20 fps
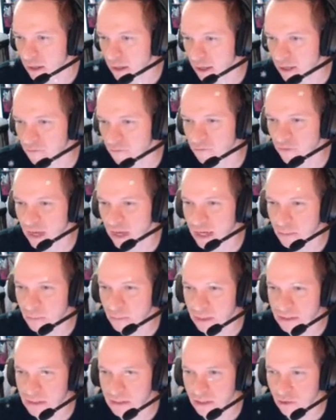I could find it,
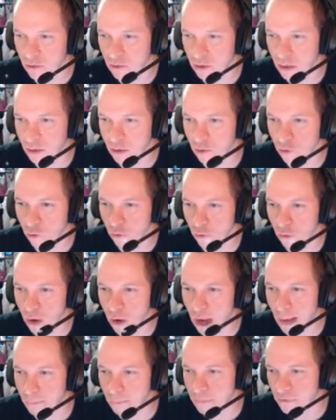but it's
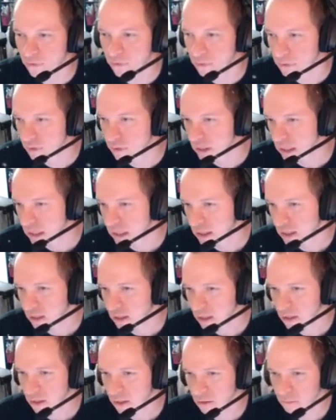cropped.
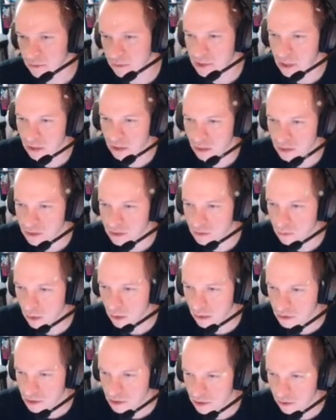Here, let me. Sh- I'll, I'll do.
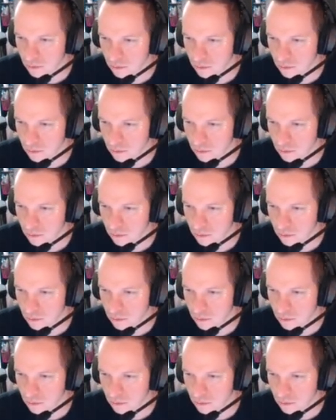I'll show